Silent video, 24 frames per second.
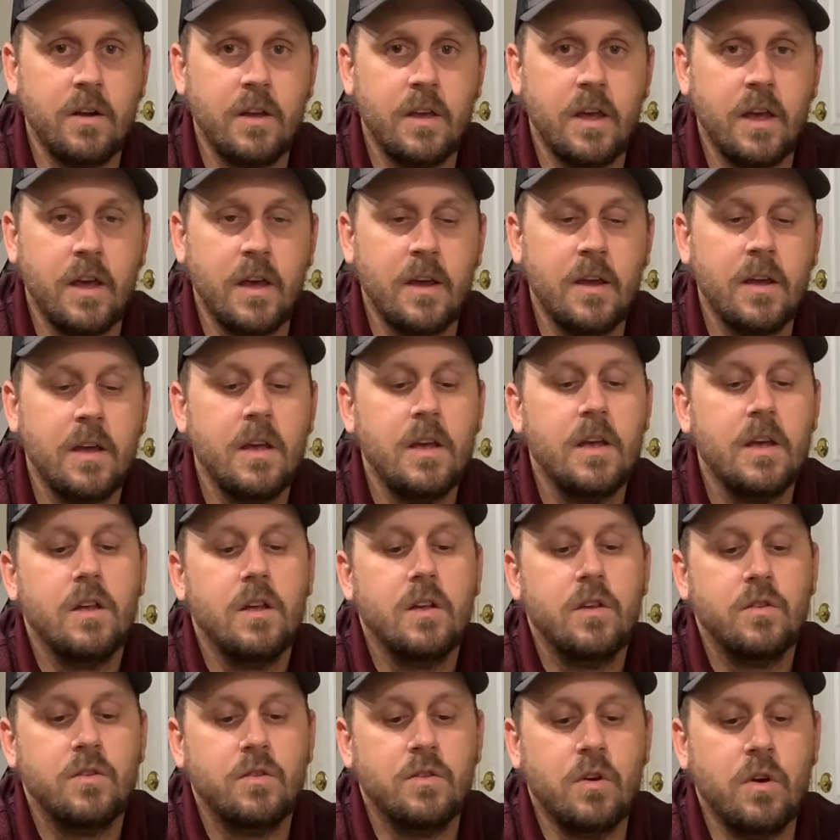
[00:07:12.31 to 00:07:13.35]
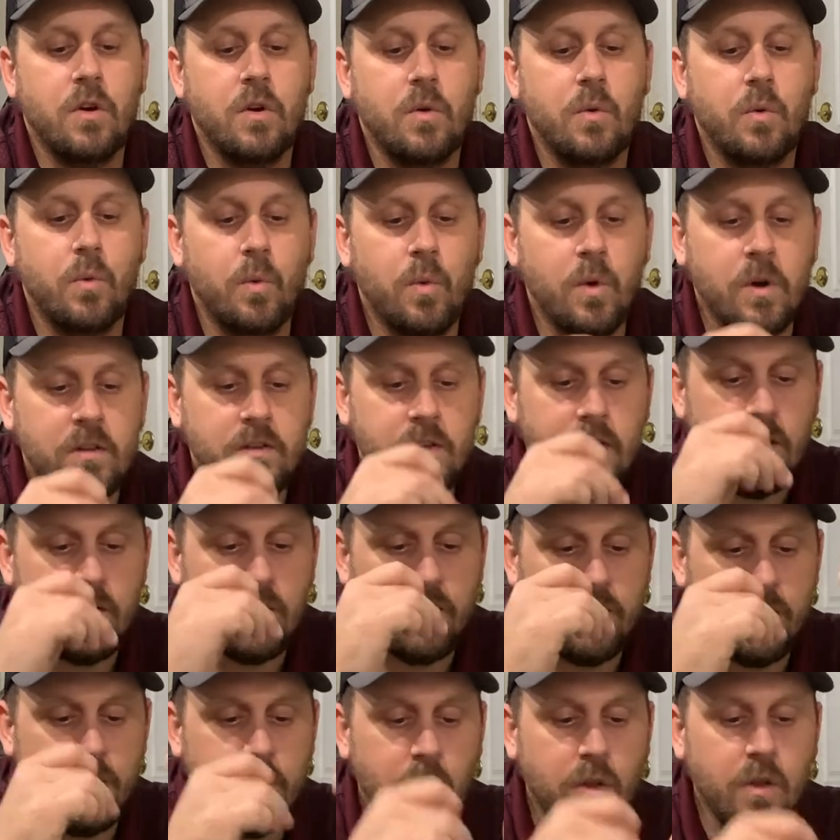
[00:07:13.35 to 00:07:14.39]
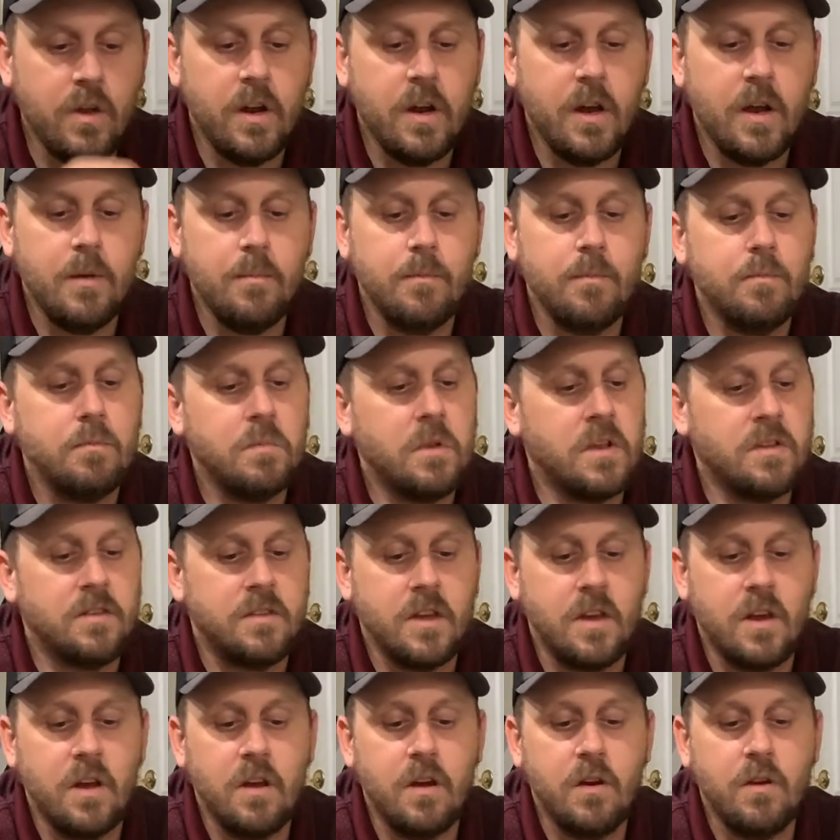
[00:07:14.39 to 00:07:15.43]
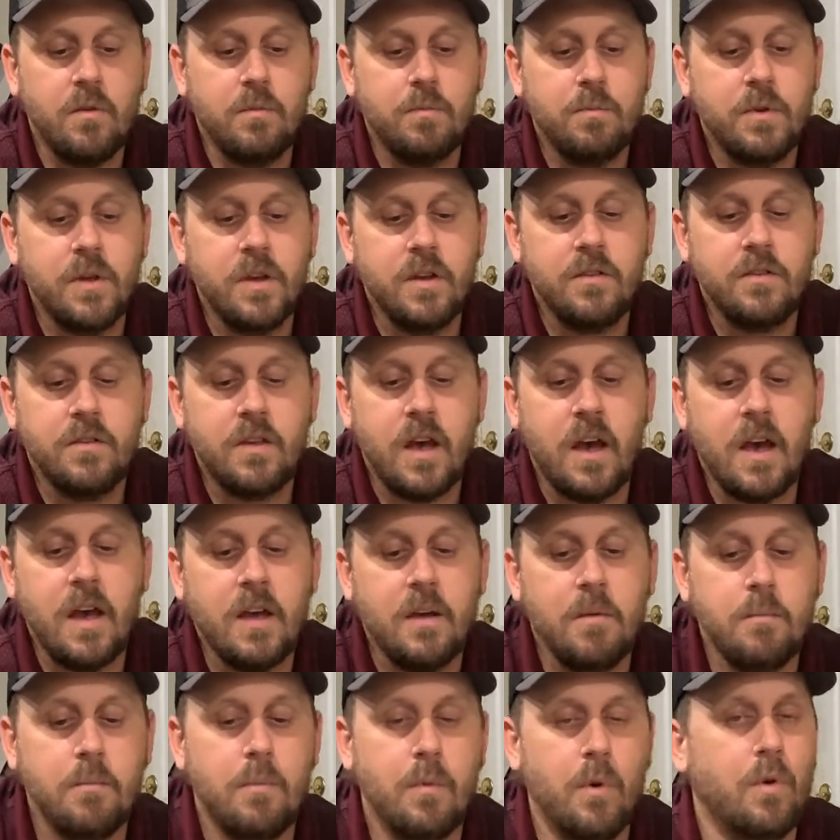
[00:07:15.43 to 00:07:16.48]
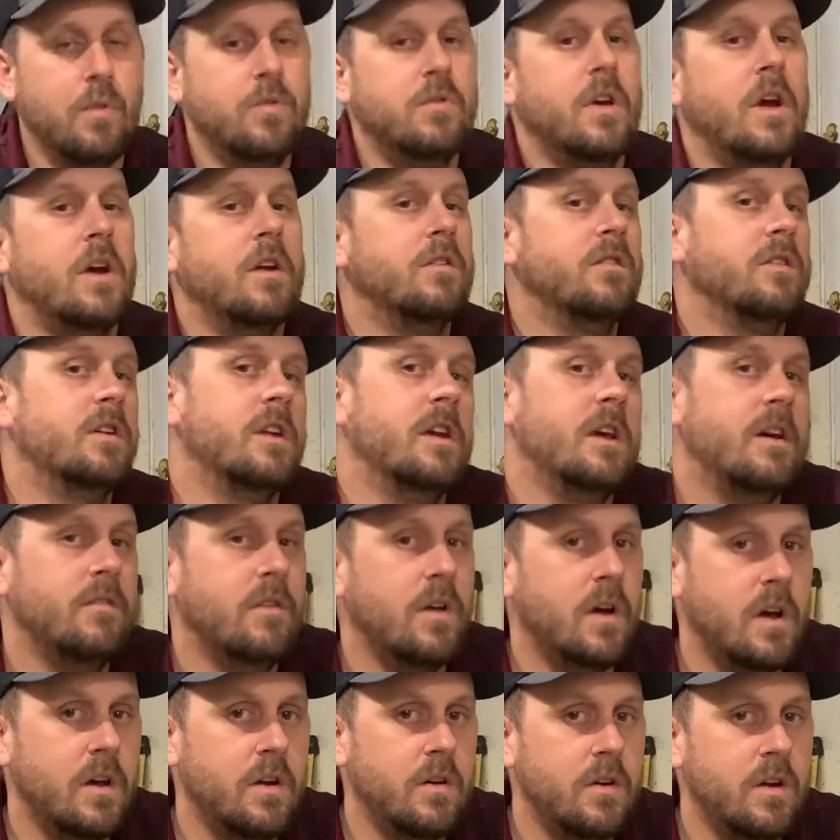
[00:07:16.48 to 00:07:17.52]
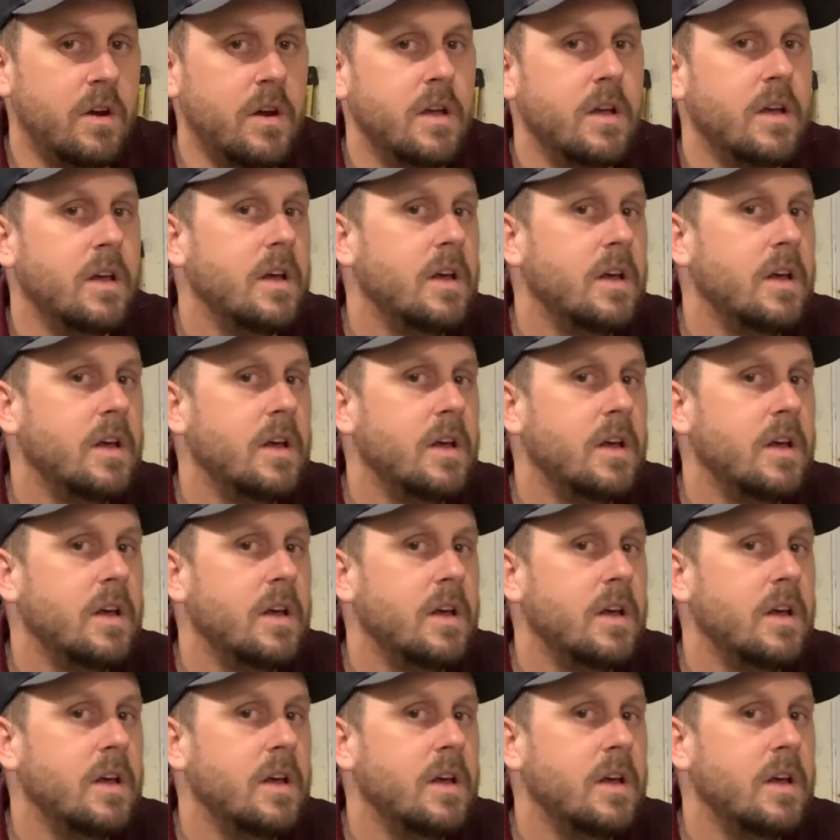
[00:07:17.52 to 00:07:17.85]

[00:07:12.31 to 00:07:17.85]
Okay, so once I fill it up, let's say 100 psi, both tires are going to have 100.